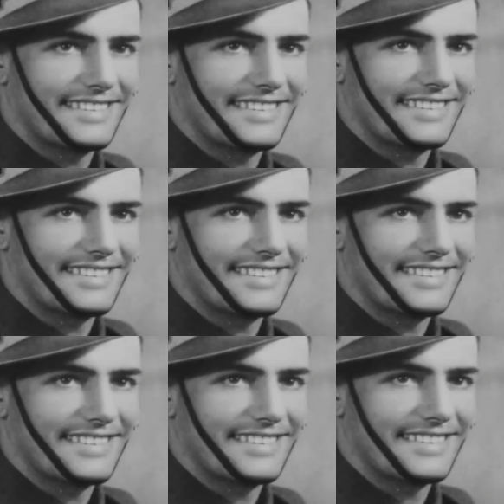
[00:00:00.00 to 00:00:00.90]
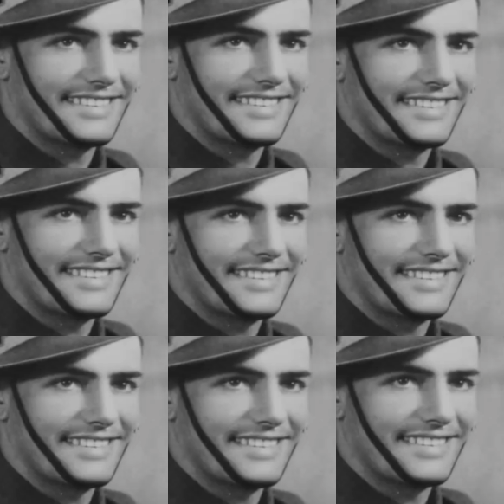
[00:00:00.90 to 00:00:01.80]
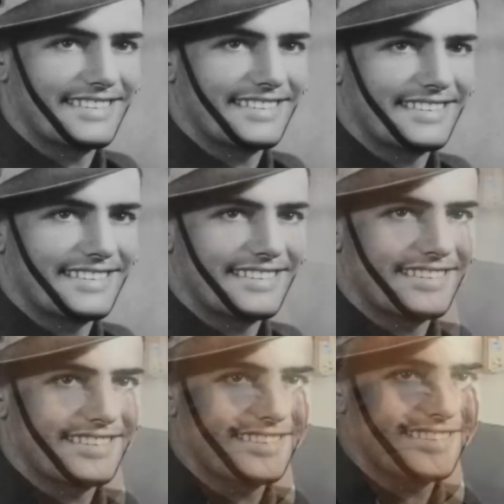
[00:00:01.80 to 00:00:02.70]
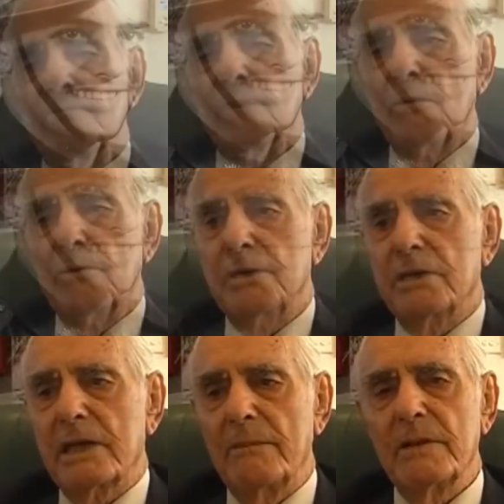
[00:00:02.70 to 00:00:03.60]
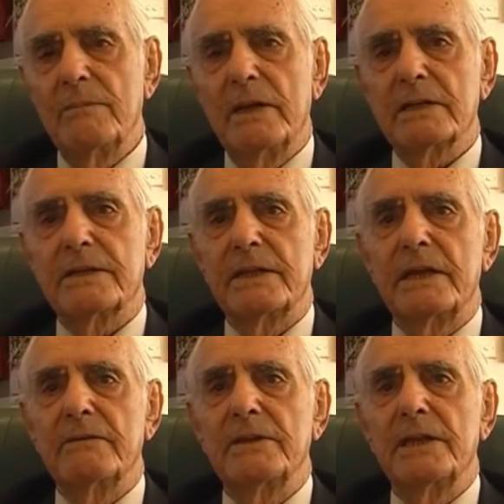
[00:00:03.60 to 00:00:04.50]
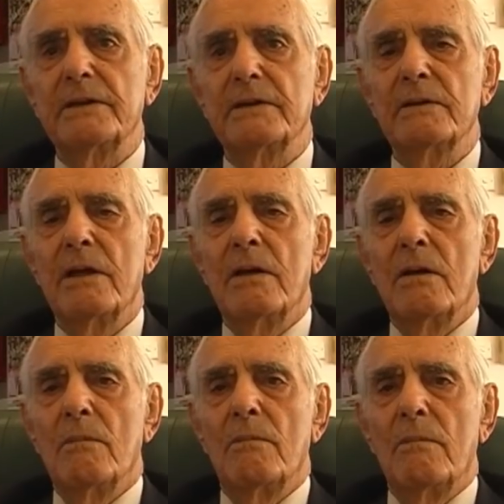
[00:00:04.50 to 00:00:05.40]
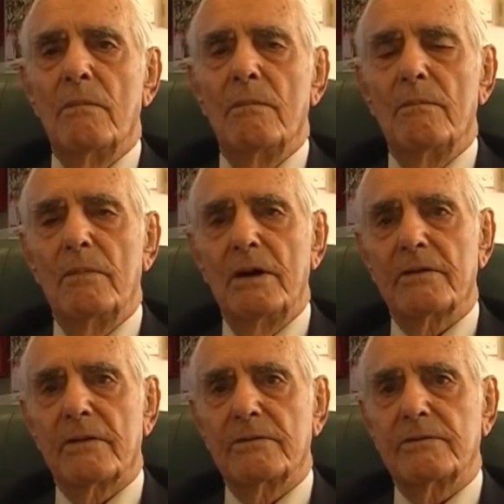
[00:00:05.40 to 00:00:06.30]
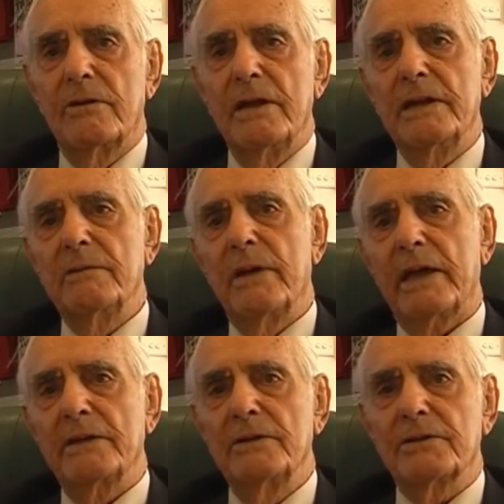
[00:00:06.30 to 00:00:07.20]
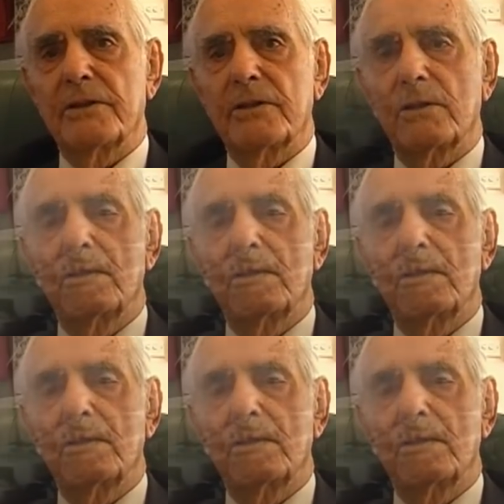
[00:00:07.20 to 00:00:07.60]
they transferred us up to Tamworth. We did a couple of months there, and then onto the train back and onto the